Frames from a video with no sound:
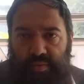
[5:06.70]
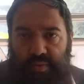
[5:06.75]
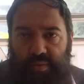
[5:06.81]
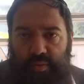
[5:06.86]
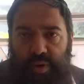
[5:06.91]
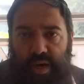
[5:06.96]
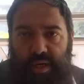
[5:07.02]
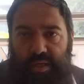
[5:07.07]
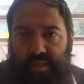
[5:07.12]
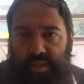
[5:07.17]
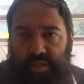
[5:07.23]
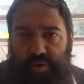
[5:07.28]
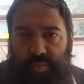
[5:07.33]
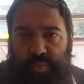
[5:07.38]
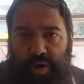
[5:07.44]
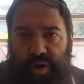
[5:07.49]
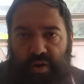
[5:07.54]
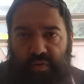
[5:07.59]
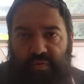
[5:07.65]
Why is it so
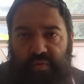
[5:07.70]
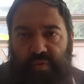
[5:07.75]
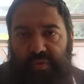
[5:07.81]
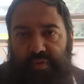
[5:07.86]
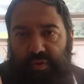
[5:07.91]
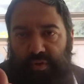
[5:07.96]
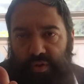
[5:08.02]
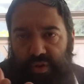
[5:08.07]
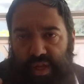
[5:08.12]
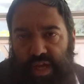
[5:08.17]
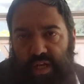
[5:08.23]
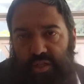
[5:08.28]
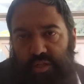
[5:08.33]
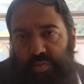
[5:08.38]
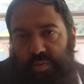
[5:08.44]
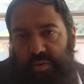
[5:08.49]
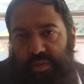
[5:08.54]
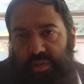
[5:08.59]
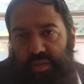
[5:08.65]
powerful? 13
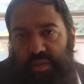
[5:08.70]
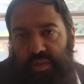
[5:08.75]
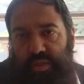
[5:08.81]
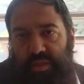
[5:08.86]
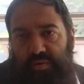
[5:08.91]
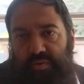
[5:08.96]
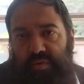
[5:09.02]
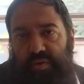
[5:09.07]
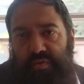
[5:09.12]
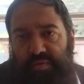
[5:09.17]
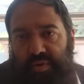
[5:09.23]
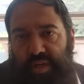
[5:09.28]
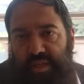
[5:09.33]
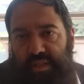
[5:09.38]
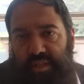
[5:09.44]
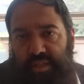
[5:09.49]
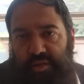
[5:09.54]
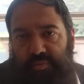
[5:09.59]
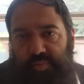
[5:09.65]
attributes is it
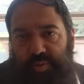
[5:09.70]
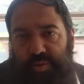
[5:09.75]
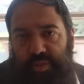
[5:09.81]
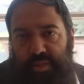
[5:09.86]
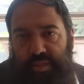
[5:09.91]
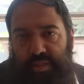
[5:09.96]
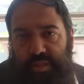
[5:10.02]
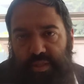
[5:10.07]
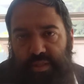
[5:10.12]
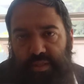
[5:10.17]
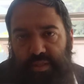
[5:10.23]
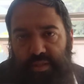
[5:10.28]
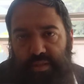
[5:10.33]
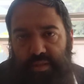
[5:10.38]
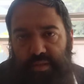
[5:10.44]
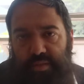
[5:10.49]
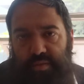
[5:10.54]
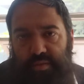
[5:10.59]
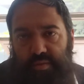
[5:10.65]
erases a person's sins.
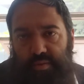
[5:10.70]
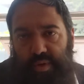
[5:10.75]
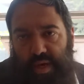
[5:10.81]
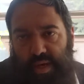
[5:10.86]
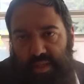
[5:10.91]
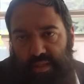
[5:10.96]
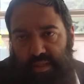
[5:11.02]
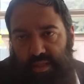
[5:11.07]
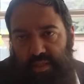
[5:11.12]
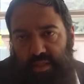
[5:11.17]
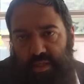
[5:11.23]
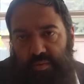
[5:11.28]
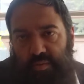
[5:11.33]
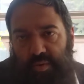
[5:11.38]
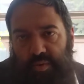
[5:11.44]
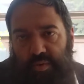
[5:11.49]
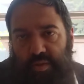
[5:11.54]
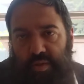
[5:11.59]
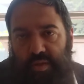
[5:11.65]
We ask Hashem
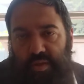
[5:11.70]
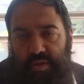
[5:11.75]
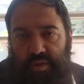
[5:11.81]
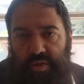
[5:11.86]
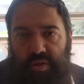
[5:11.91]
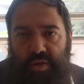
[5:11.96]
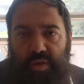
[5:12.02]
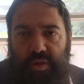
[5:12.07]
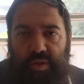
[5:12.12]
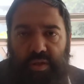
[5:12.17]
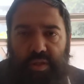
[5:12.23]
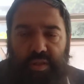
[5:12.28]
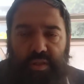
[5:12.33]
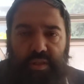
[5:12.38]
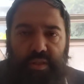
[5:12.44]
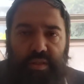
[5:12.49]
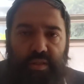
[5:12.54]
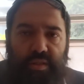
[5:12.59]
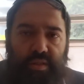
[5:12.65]
in
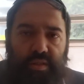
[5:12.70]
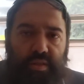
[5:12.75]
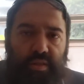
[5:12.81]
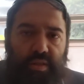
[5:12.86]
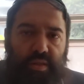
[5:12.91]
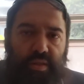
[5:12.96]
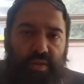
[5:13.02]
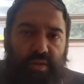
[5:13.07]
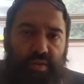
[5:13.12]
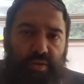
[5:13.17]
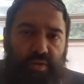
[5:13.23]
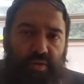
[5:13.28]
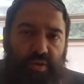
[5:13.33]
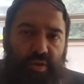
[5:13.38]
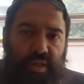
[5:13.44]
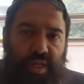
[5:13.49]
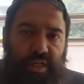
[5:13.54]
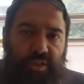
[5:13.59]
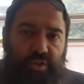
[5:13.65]
his
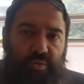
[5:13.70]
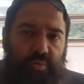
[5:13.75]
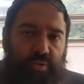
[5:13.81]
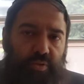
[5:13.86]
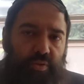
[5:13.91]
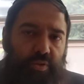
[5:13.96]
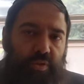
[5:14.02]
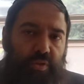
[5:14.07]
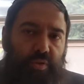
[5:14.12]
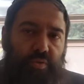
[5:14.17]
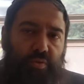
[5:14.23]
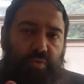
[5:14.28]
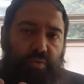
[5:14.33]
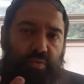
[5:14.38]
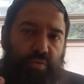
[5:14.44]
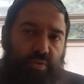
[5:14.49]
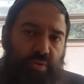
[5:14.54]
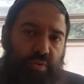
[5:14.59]
13 attributes to